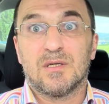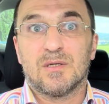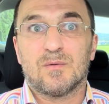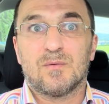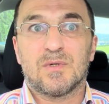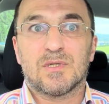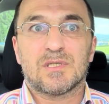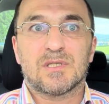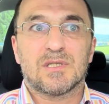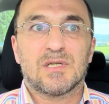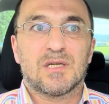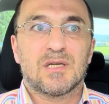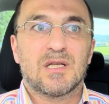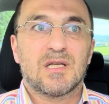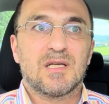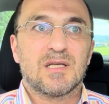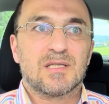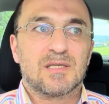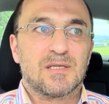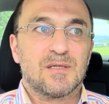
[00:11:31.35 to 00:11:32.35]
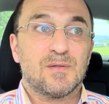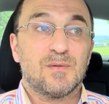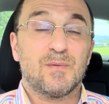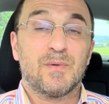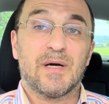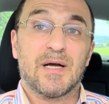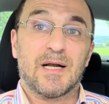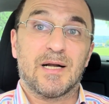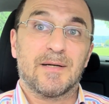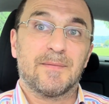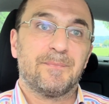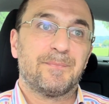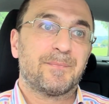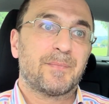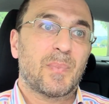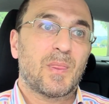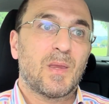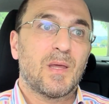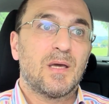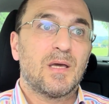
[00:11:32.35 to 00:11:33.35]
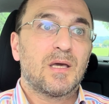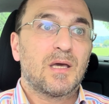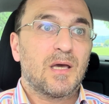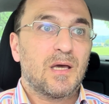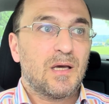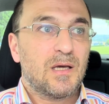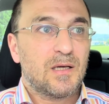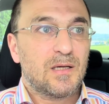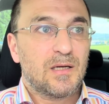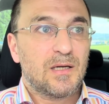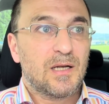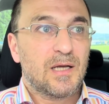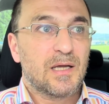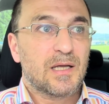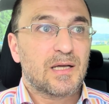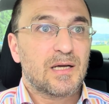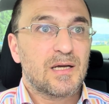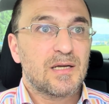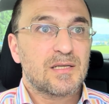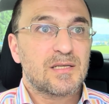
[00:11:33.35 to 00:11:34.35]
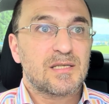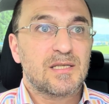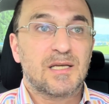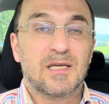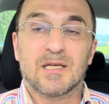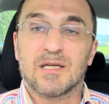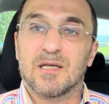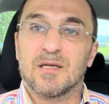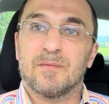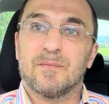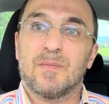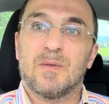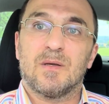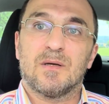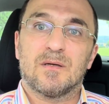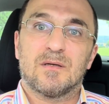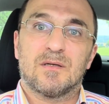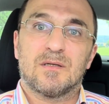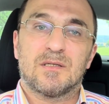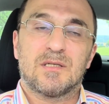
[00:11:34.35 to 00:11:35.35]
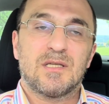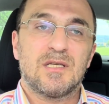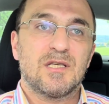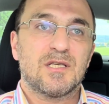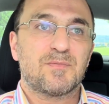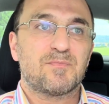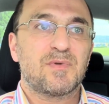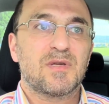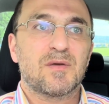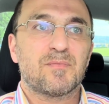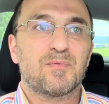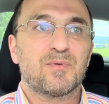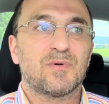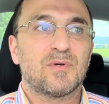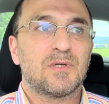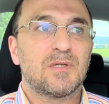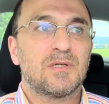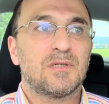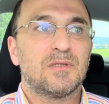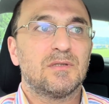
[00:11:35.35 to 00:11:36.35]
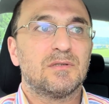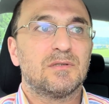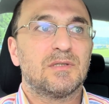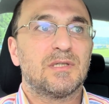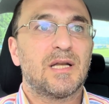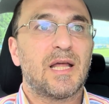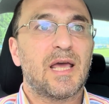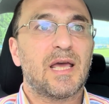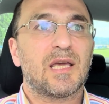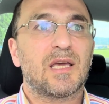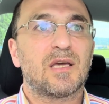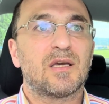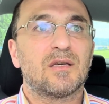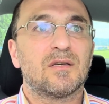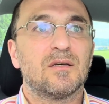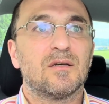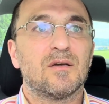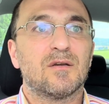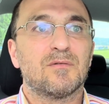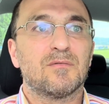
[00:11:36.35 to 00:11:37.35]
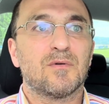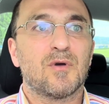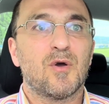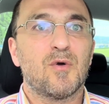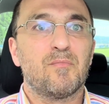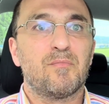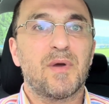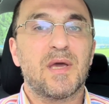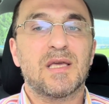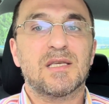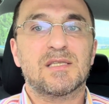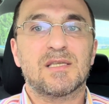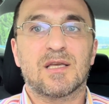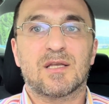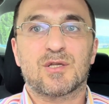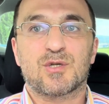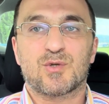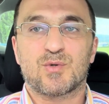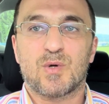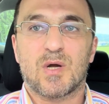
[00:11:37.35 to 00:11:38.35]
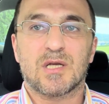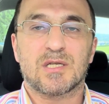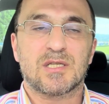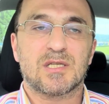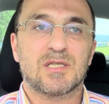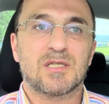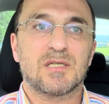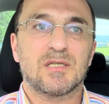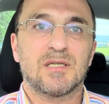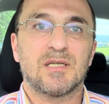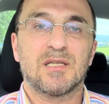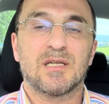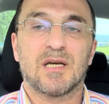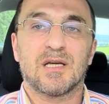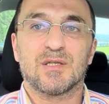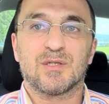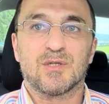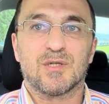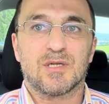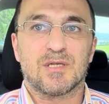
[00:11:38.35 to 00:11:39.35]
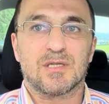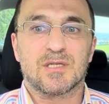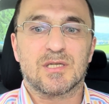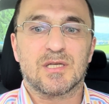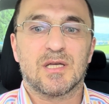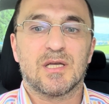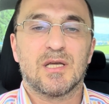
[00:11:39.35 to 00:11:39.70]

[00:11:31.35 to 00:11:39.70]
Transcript: What are these? Well, like I said, these people lack a basic trust in others.